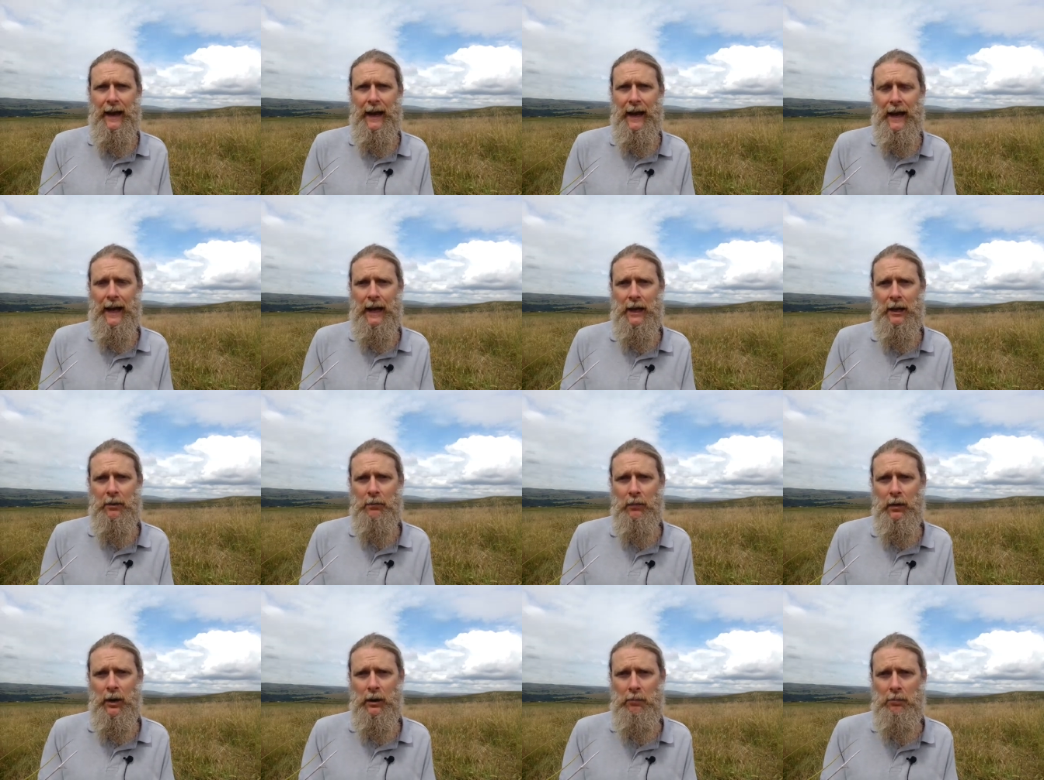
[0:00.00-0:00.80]

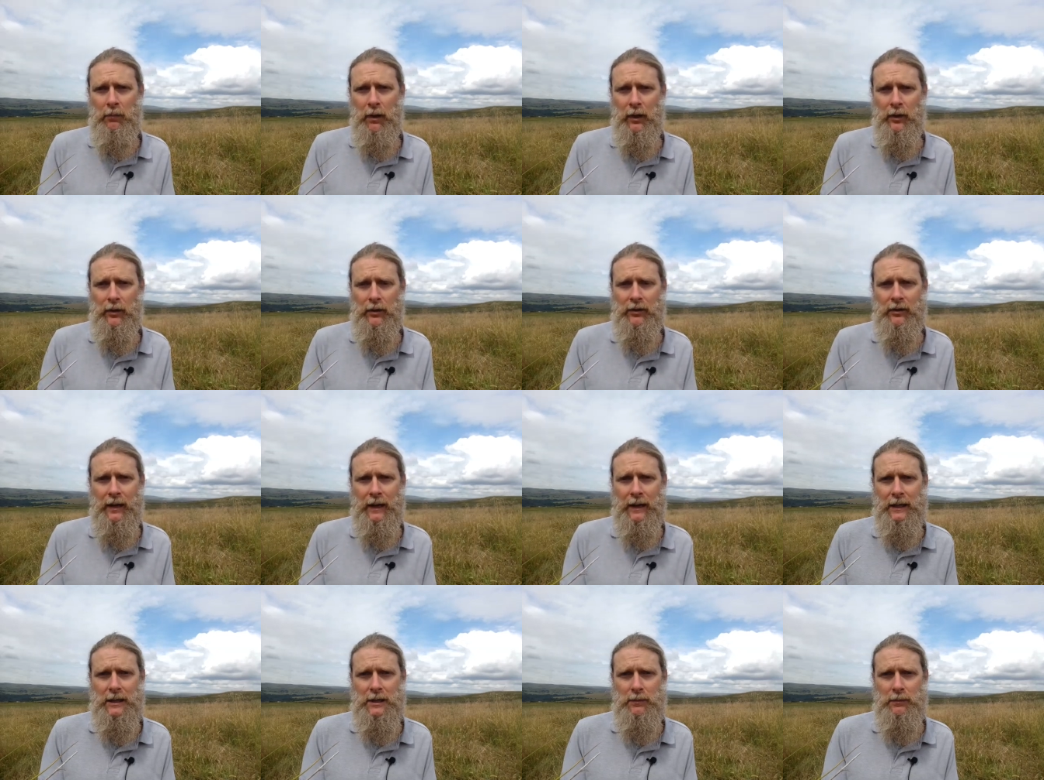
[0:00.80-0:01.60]
and my mother
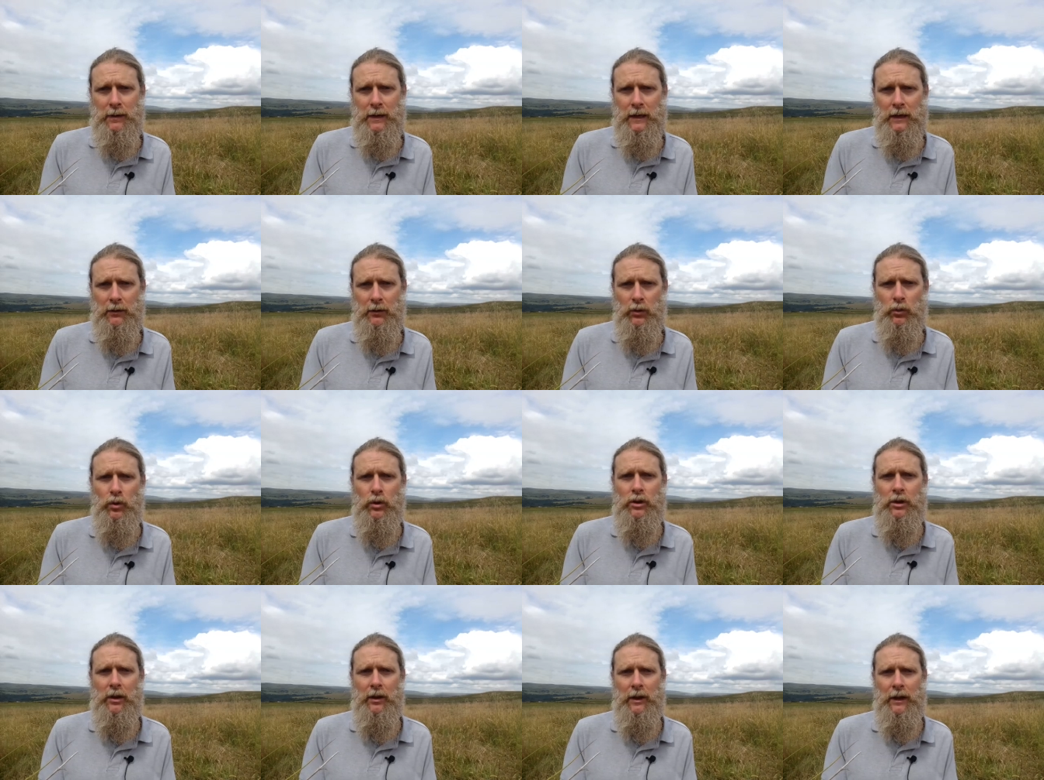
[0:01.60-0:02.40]
saying to me, Oh,
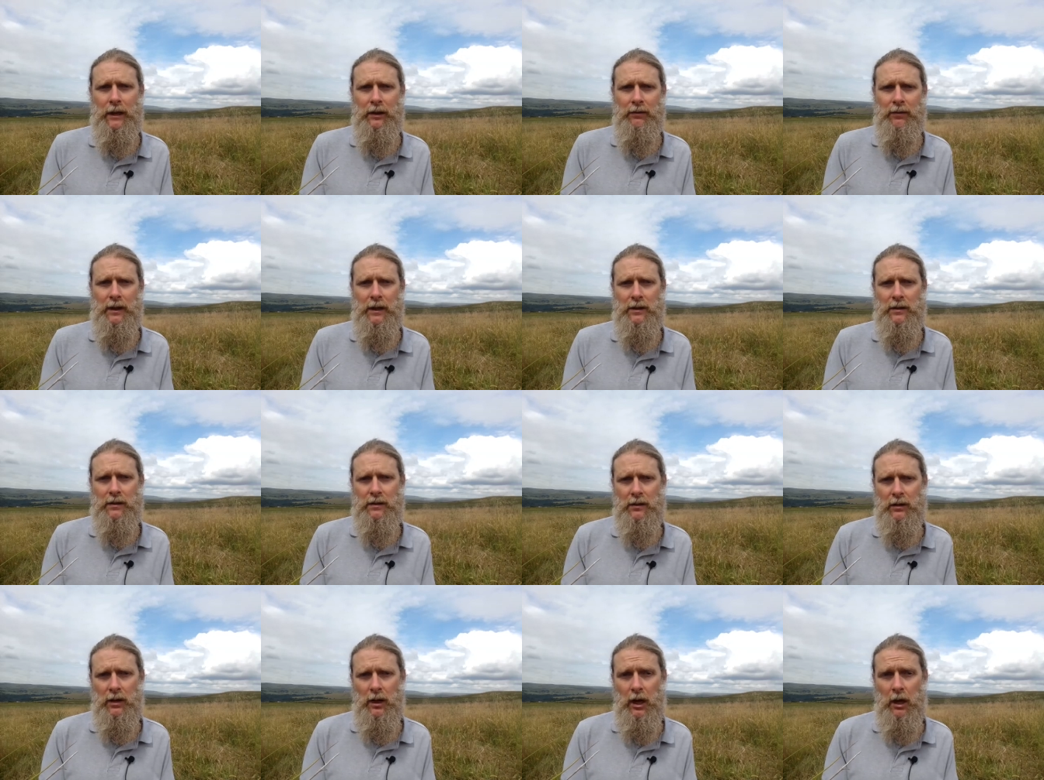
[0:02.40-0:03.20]
what do you think of this?
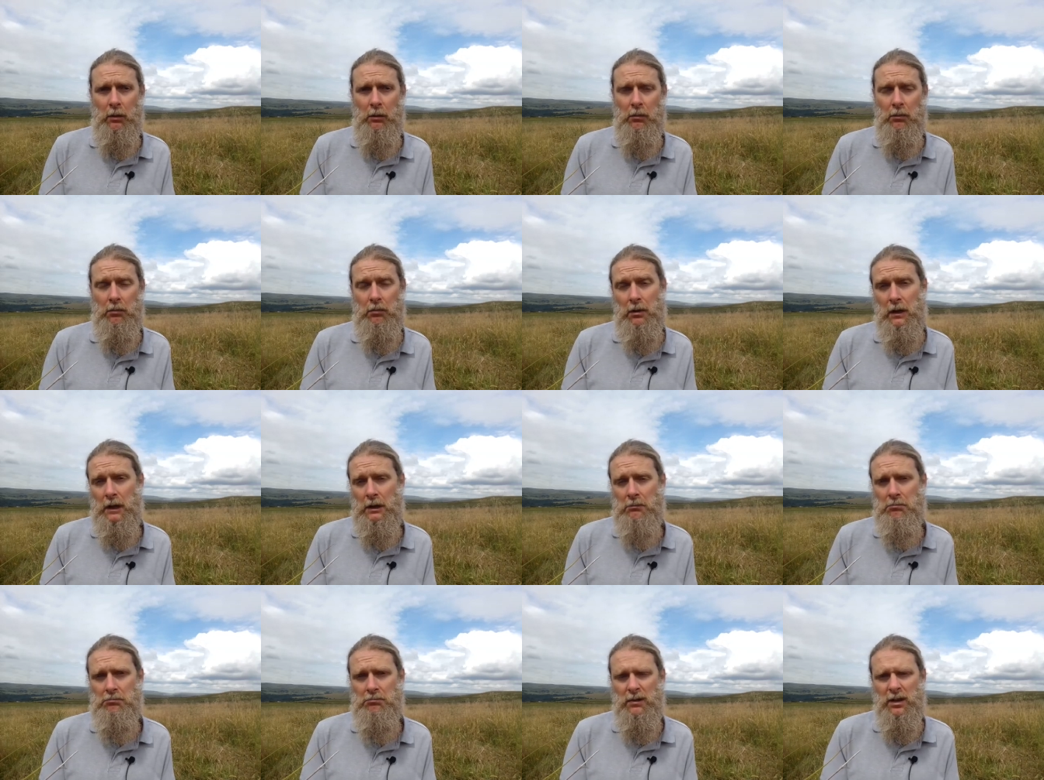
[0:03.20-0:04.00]
I
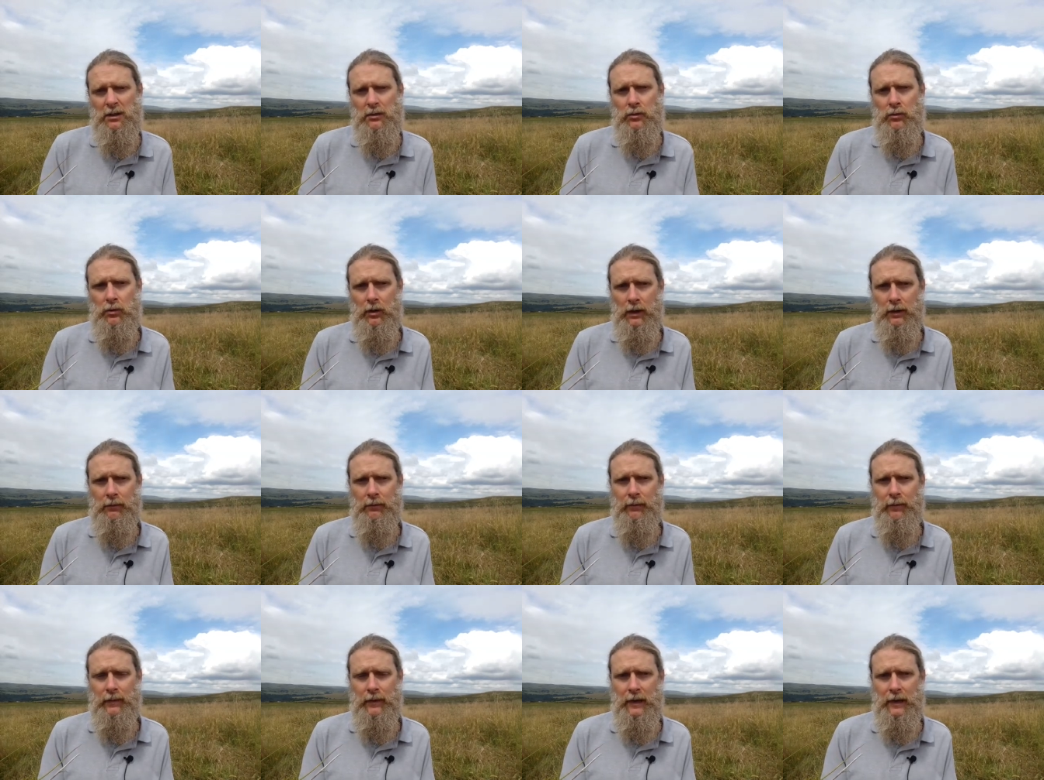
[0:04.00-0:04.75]
went, That's all right.